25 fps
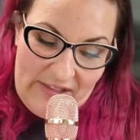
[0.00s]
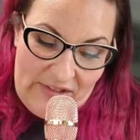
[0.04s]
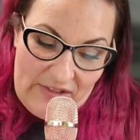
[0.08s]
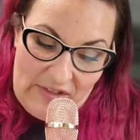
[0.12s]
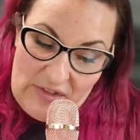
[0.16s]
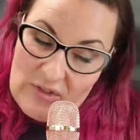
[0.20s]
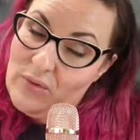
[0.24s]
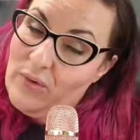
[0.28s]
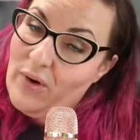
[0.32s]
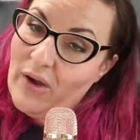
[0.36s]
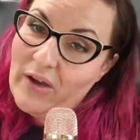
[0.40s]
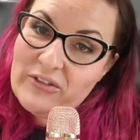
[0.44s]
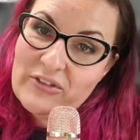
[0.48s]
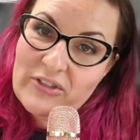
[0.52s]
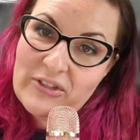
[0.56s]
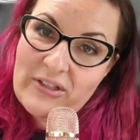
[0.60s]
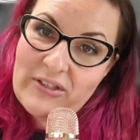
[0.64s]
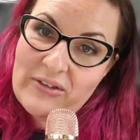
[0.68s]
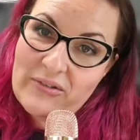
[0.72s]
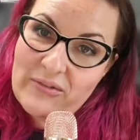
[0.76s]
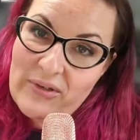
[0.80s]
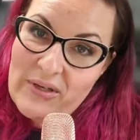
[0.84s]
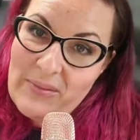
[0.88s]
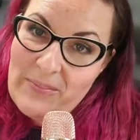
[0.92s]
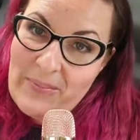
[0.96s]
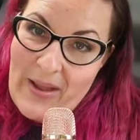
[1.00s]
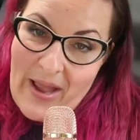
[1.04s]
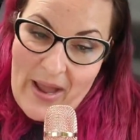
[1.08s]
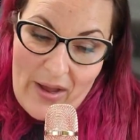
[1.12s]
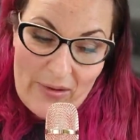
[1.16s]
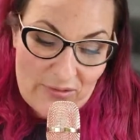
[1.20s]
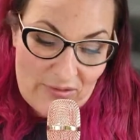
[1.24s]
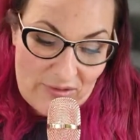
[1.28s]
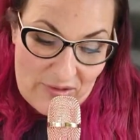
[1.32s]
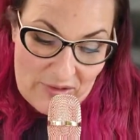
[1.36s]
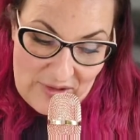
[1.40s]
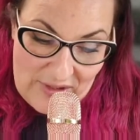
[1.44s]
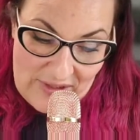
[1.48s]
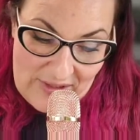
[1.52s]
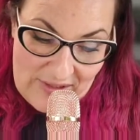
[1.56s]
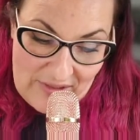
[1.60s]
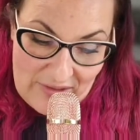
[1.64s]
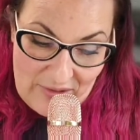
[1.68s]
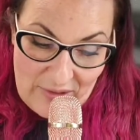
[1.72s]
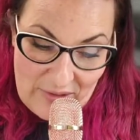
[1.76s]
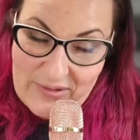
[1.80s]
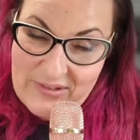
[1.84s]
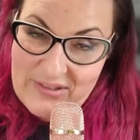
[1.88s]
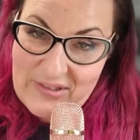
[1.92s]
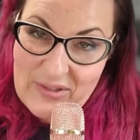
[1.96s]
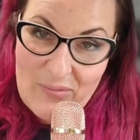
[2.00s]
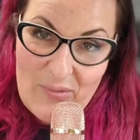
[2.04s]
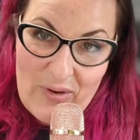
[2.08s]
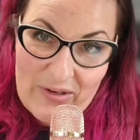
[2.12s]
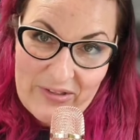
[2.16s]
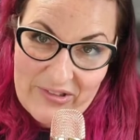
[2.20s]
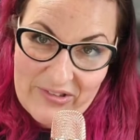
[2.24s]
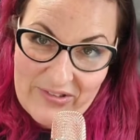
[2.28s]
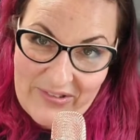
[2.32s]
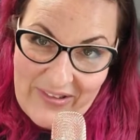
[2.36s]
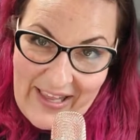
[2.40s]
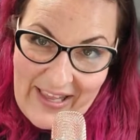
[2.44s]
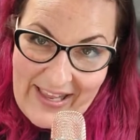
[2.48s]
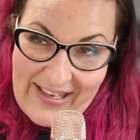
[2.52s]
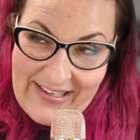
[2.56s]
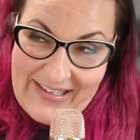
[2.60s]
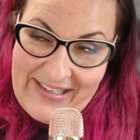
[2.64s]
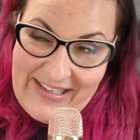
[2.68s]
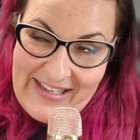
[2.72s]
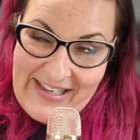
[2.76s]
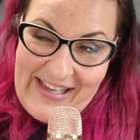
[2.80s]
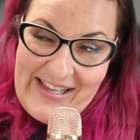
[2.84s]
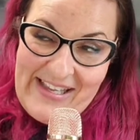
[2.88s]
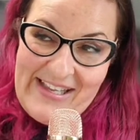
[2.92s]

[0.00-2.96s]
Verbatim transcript: is two hundred three pounds. So she's close to Wonderland.